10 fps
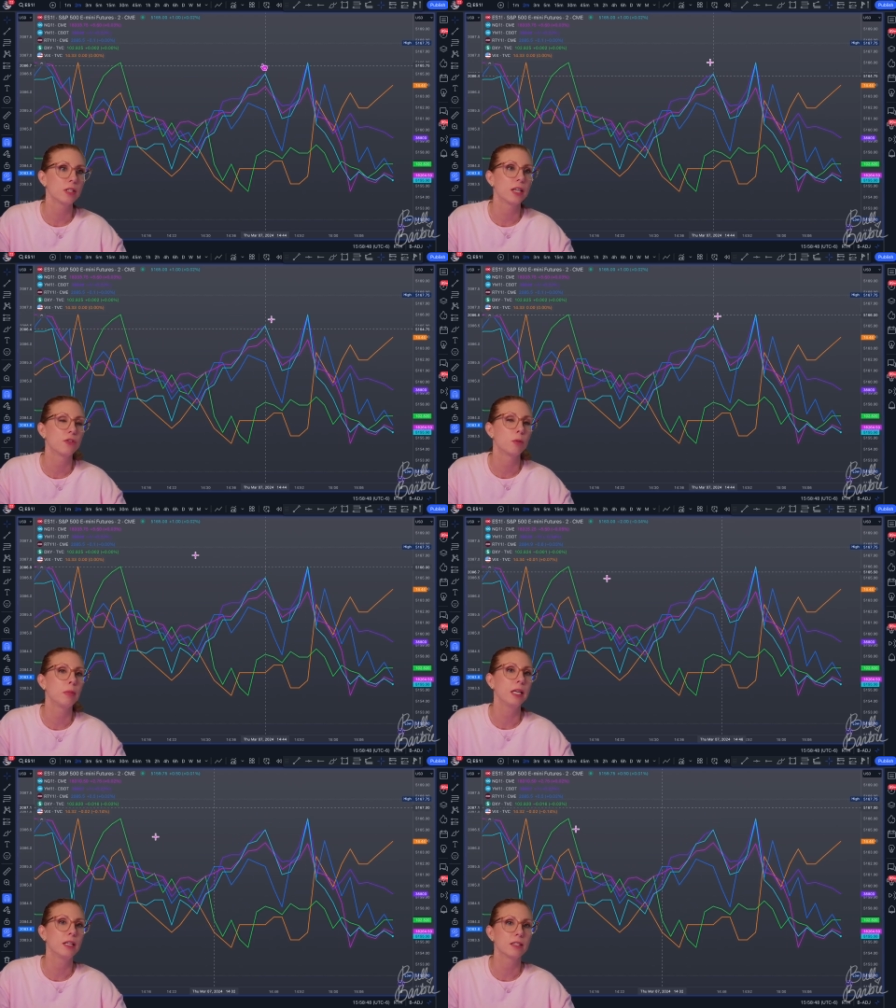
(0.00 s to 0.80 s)
and the
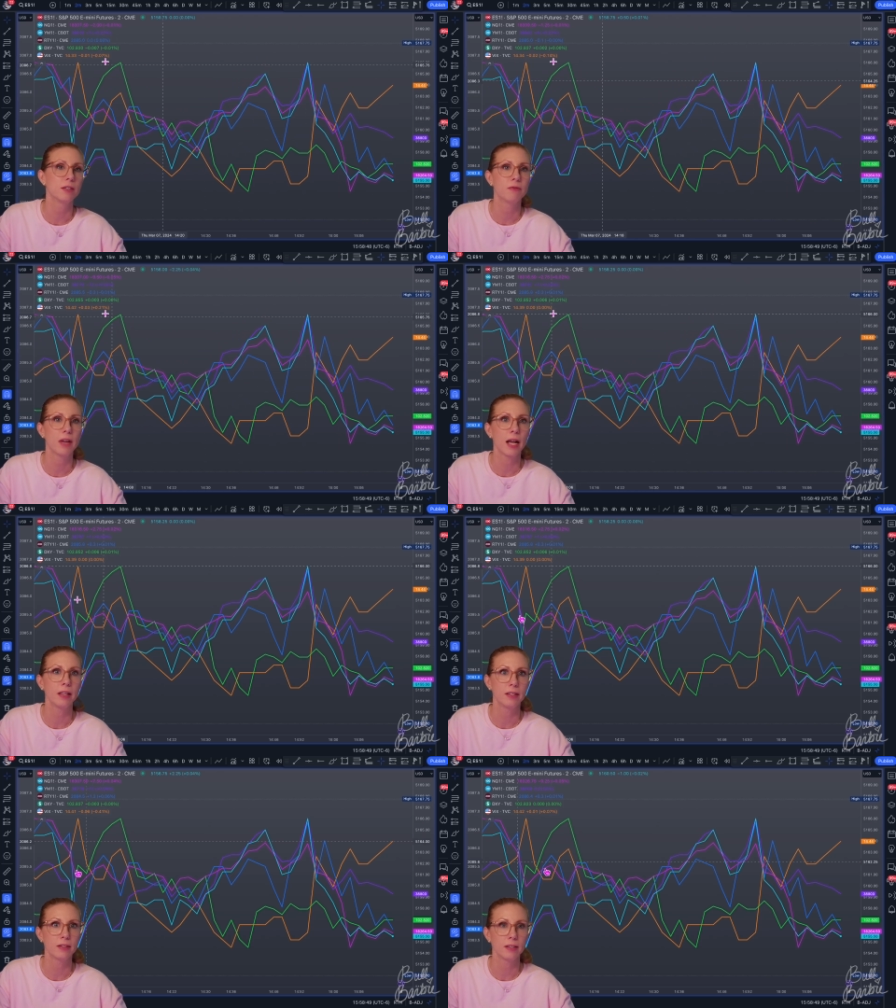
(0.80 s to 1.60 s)
peaks and
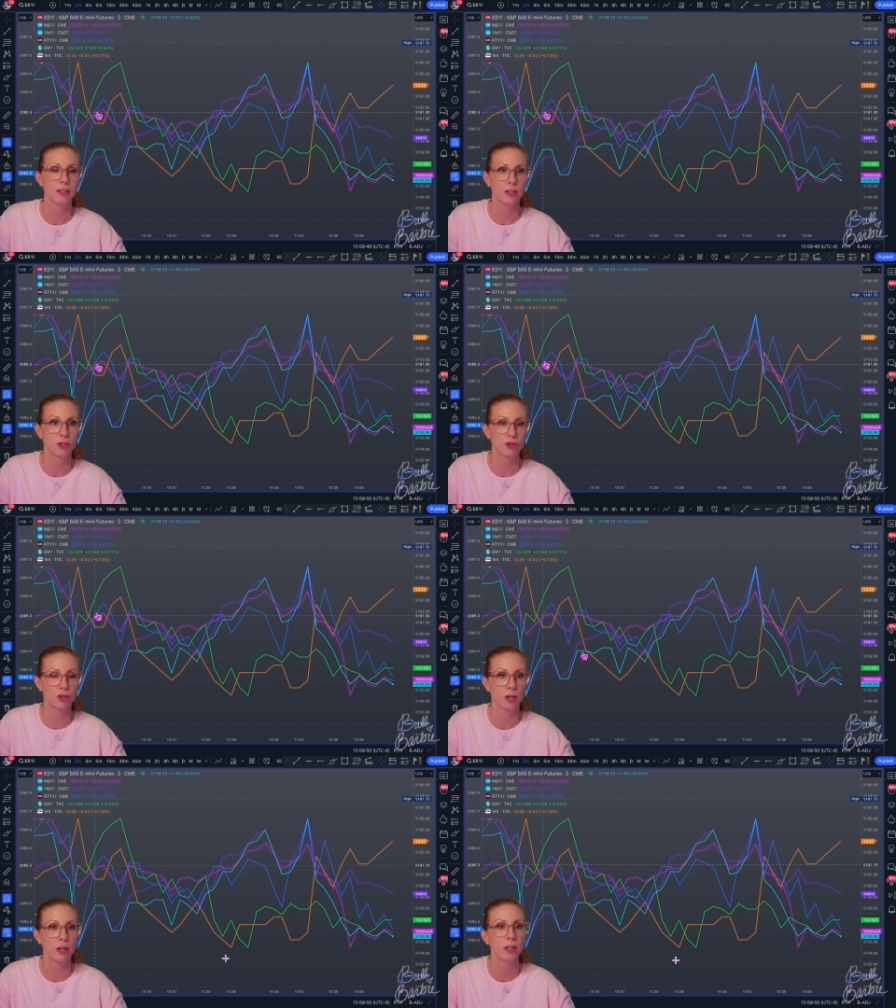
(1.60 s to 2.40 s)
valleys in this
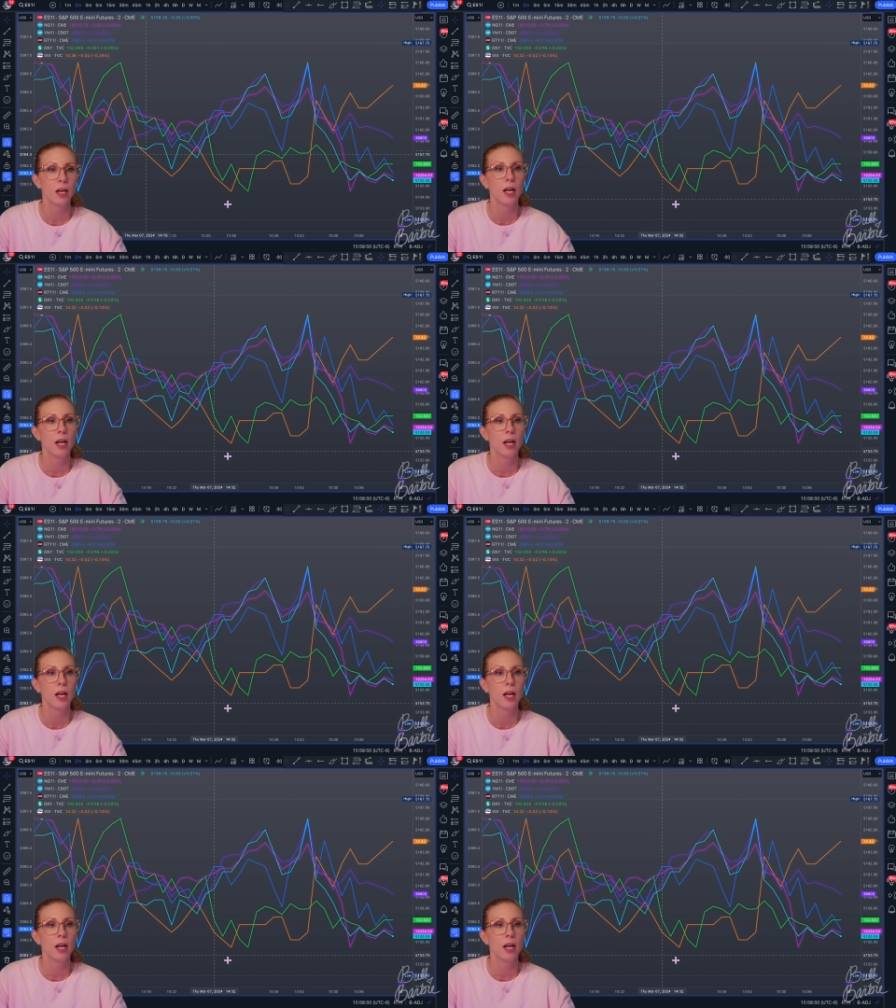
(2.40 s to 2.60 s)
chart.